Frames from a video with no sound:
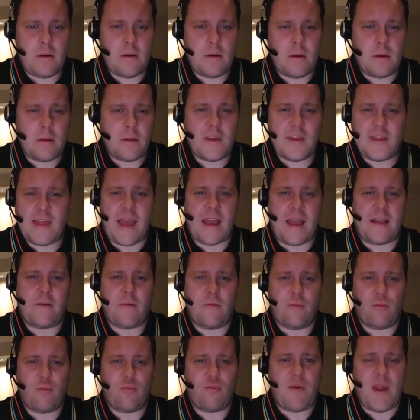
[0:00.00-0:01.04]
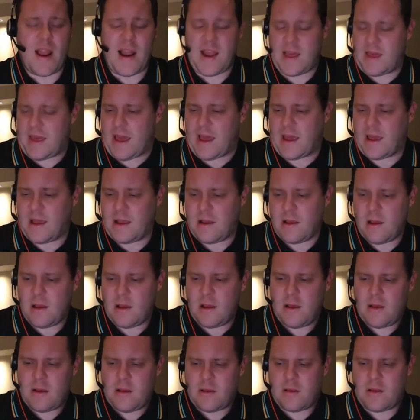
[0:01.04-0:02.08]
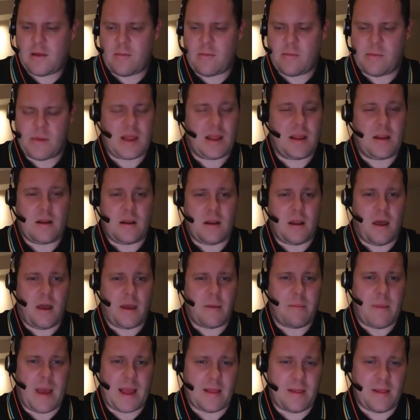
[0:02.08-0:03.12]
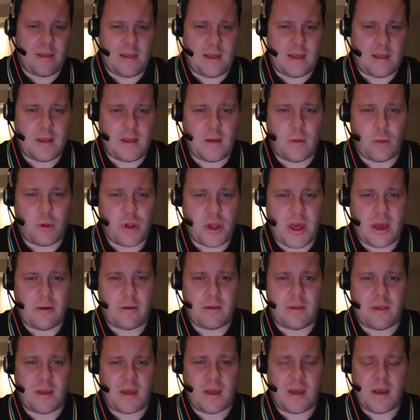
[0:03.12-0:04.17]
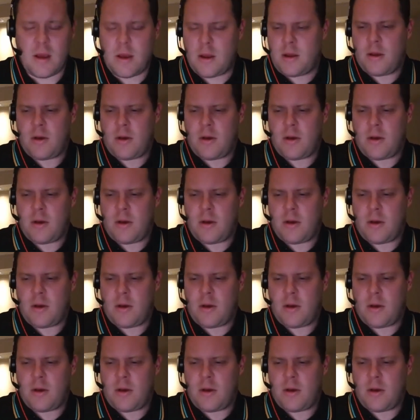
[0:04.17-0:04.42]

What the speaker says: to then relegate somebody like Man City or Chelsea